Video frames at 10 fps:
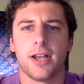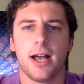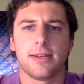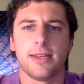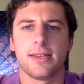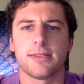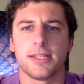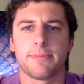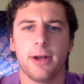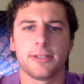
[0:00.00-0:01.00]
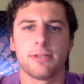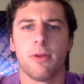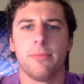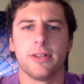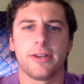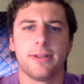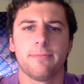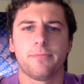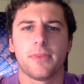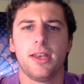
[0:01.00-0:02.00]
contest and sponsored mobility.
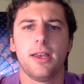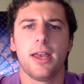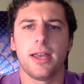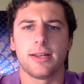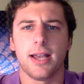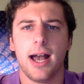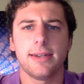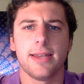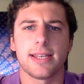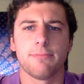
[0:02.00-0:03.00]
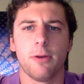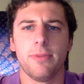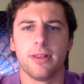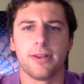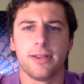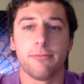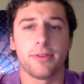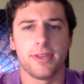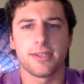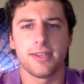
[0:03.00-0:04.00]
In contest mobility,
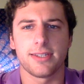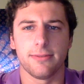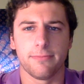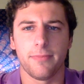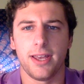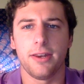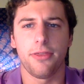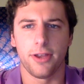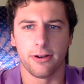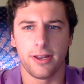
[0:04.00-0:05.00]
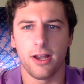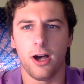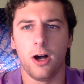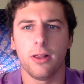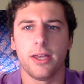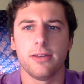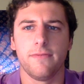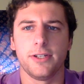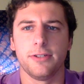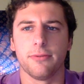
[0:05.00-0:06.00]
with this system, in theory, all
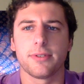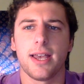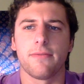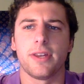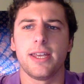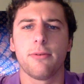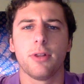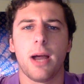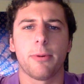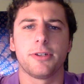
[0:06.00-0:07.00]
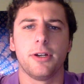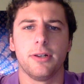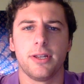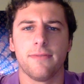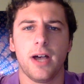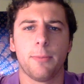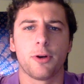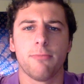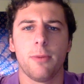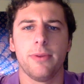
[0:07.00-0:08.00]
individuals have an equal opportunity of
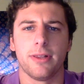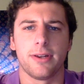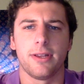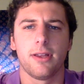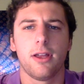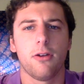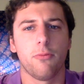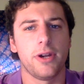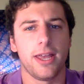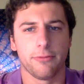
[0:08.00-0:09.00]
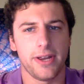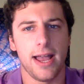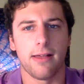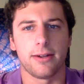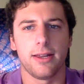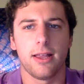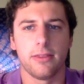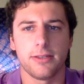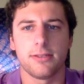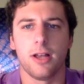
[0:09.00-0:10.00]
upward mobility, when in reality,
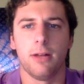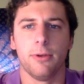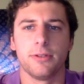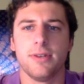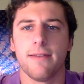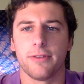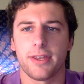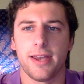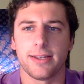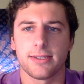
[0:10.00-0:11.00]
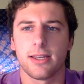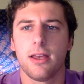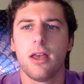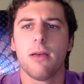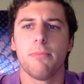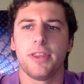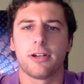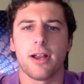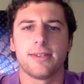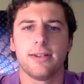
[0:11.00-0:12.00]
this is almost never the case. But the
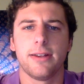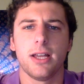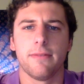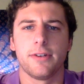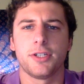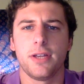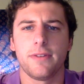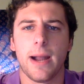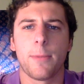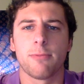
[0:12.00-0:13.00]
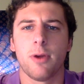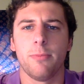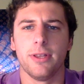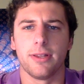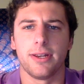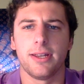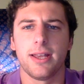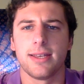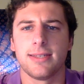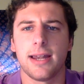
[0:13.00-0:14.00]
criteria of achieving upward mobility
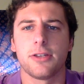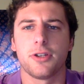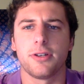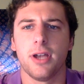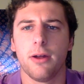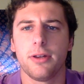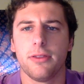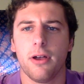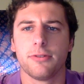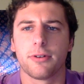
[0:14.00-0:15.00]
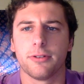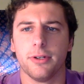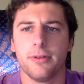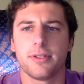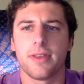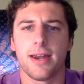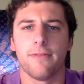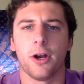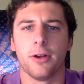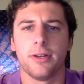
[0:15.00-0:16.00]
is that it should go to those recruits that have
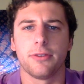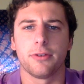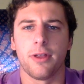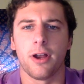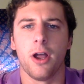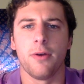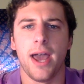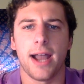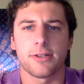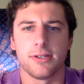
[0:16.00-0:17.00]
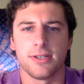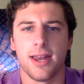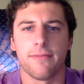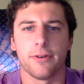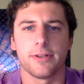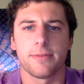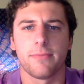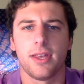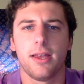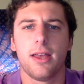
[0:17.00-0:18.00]
earned it through their own actions and efforts.
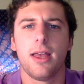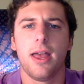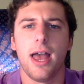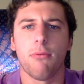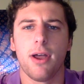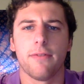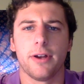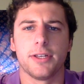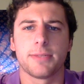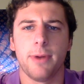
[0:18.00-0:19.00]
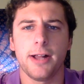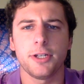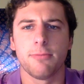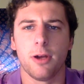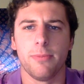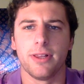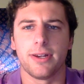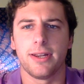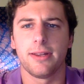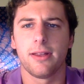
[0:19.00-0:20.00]
However, in sponsored
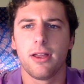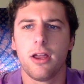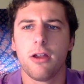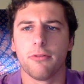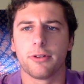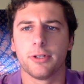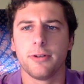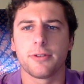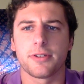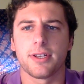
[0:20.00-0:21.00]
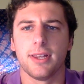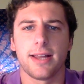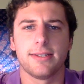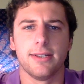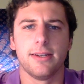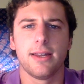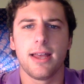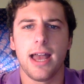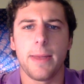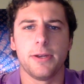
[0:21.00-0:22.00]
mobility, recruits are selected
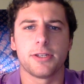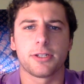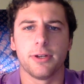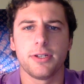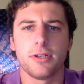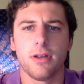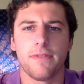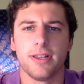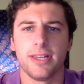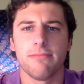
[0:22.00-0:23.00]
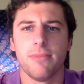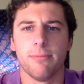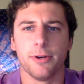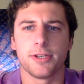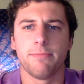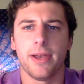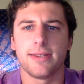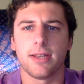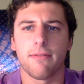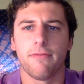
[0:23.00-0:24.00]
at the discretion of the elite members
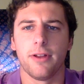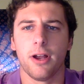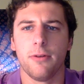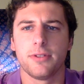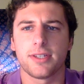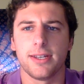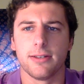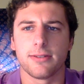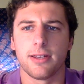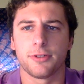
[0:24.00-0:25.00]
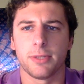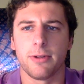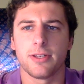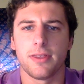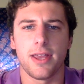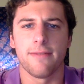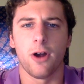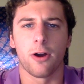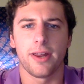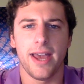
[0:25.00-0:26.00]
based off of their own skills and attributes that they have
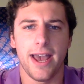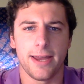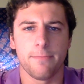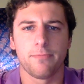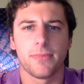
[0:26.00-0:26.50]
already had.